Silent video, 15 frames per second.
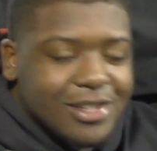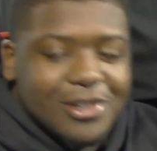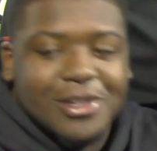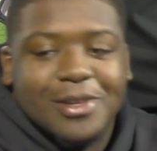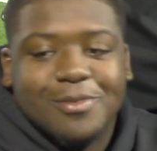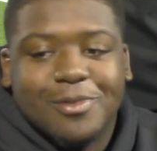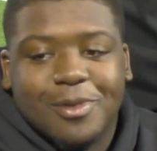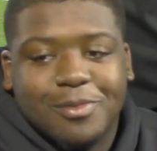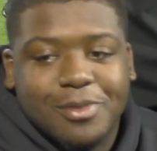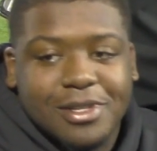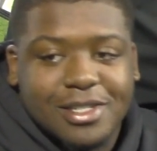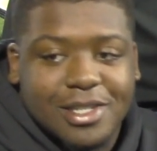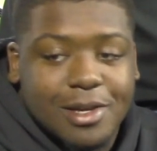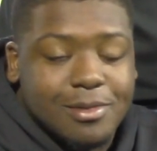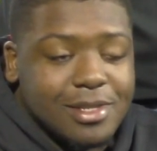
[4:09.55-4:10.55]
do any more
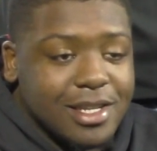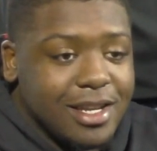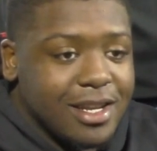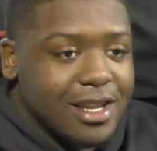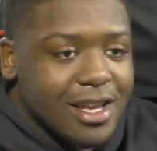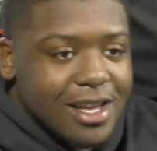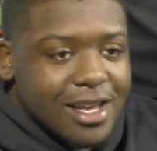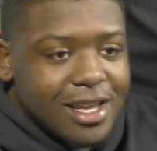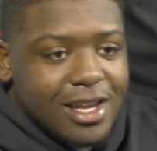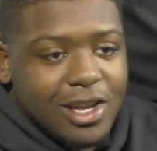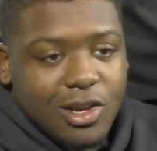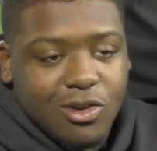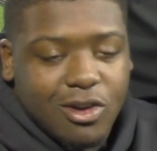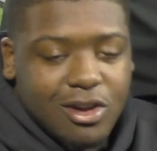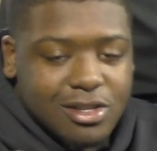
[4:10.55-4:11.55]
push ups, and
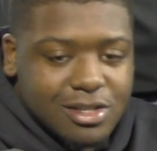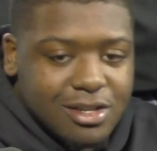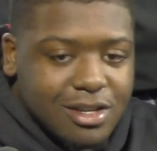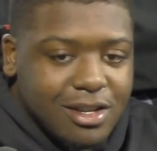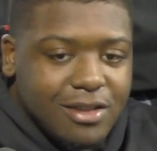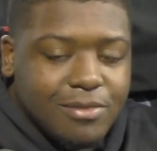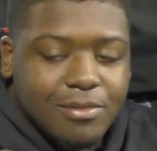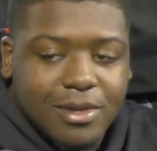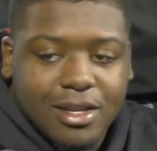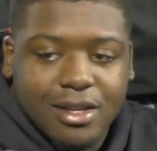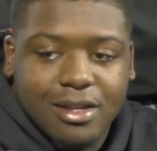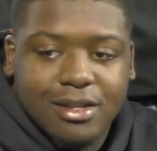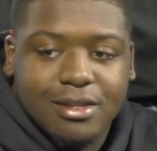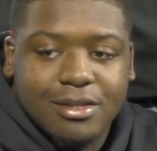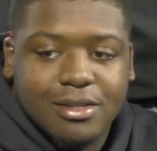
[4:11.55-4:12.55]
he crawls underneath me
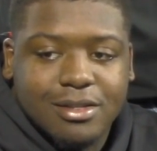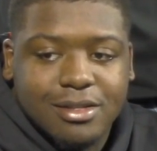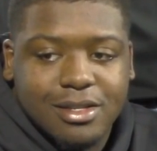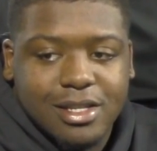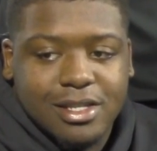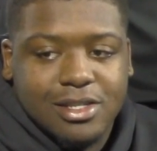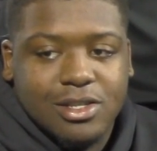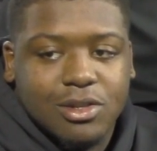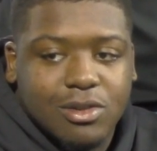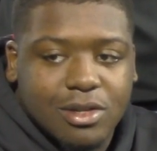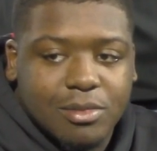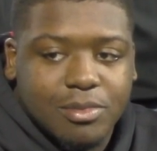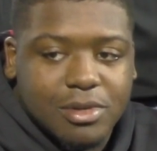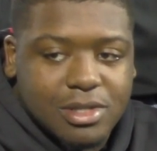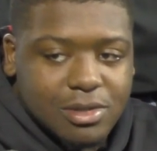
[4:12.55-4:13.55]
and he's doing
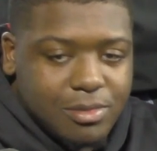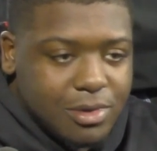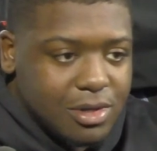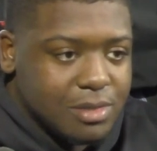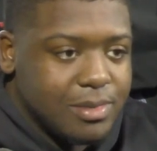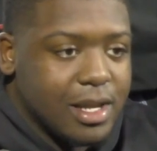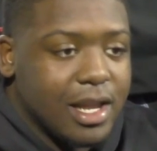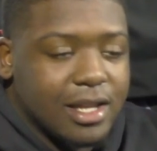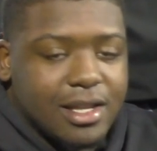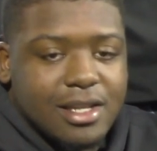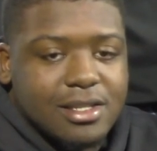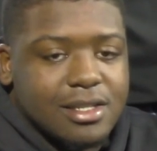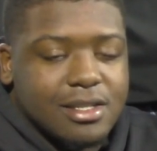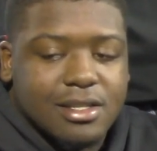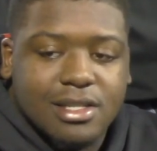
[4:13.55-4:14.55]
the push up. Like
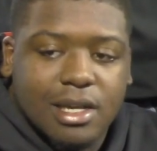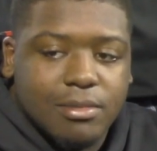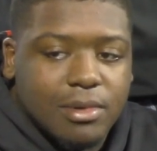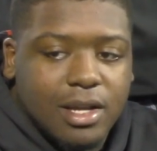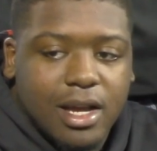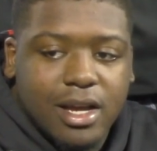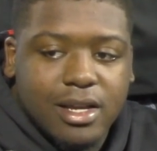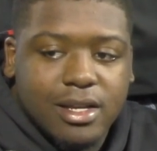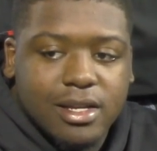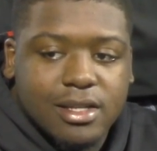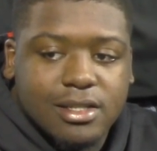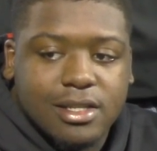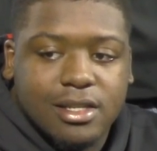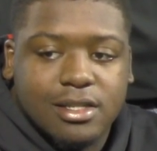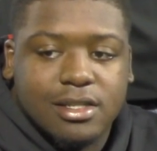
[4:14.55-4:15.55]
that's just the type of guy he
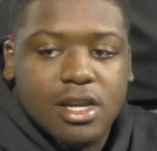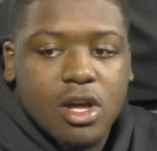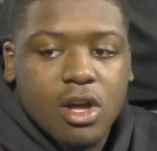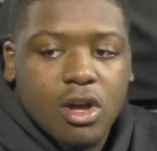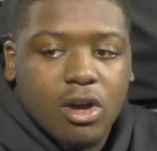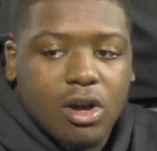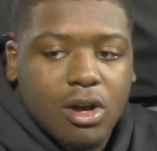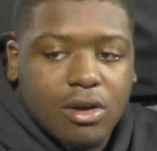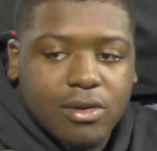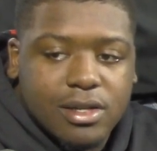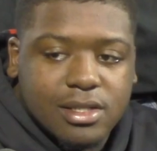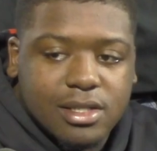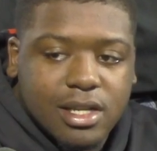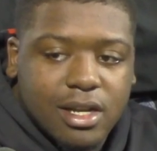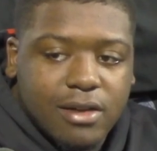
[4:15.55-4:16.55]
is. He's
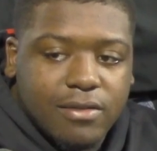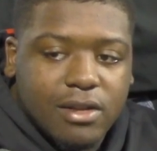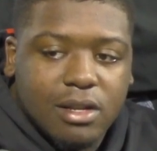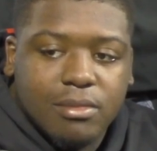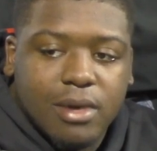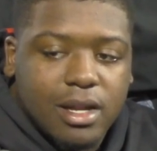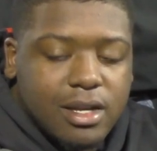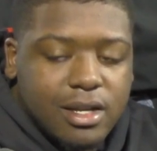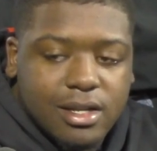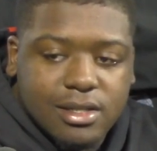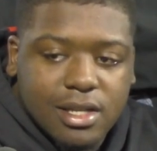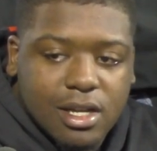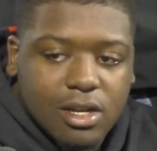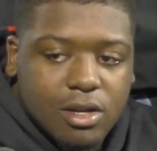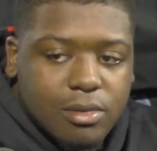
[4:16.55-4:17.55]
always there if anybody needs
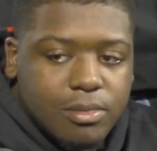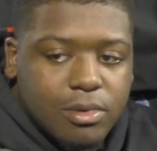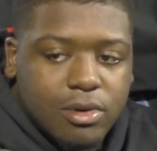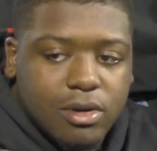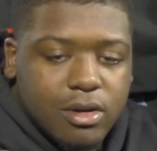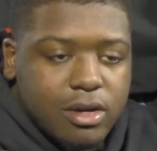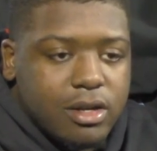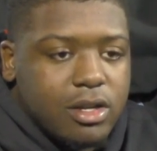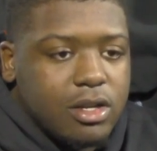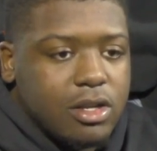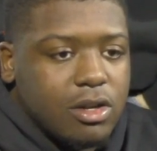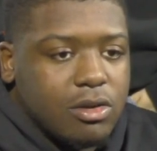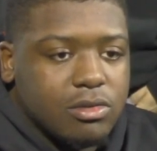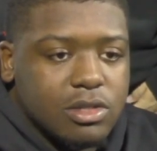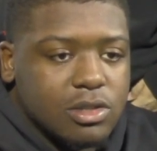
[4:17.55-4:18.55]
help or you
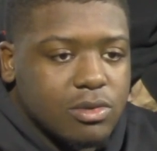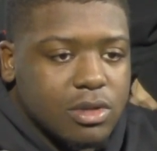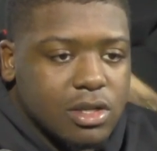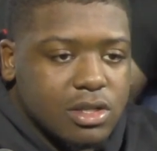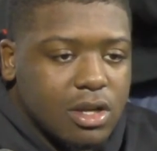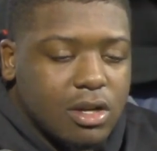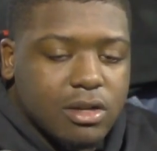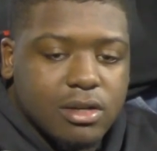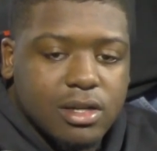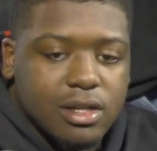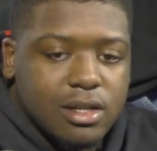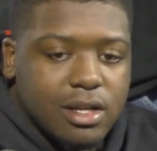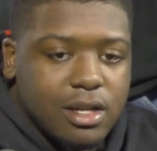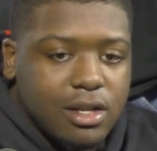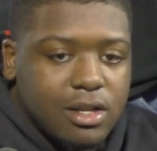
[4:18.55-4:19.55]
know just want to talk or
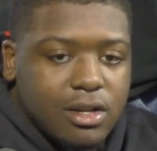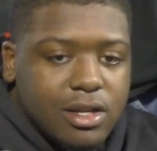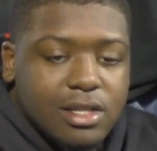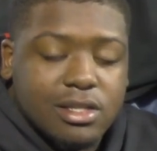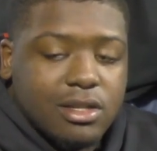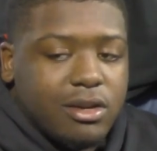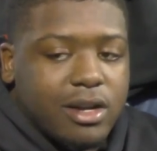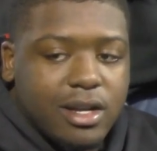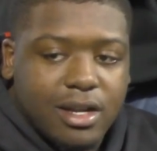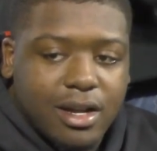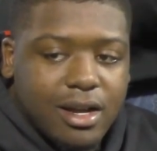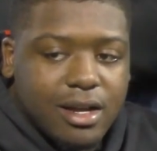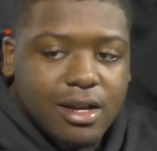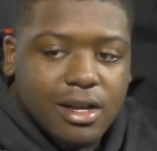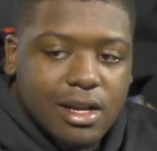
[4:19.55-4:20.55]
anything. You know he's a great
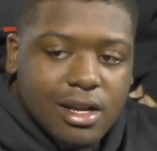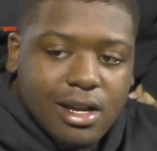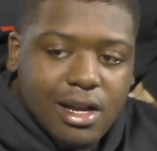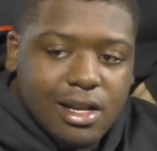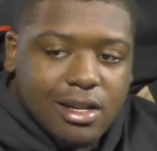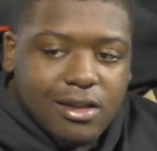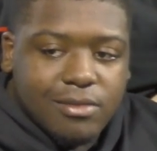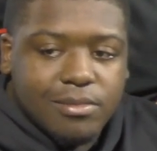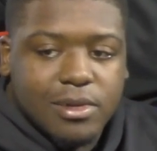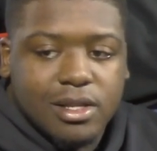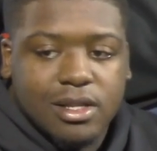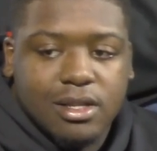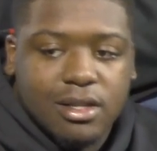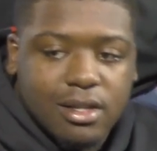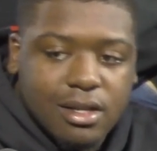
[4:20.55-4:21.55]
guy. I love
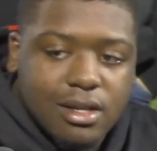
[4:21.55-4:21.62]
Billy.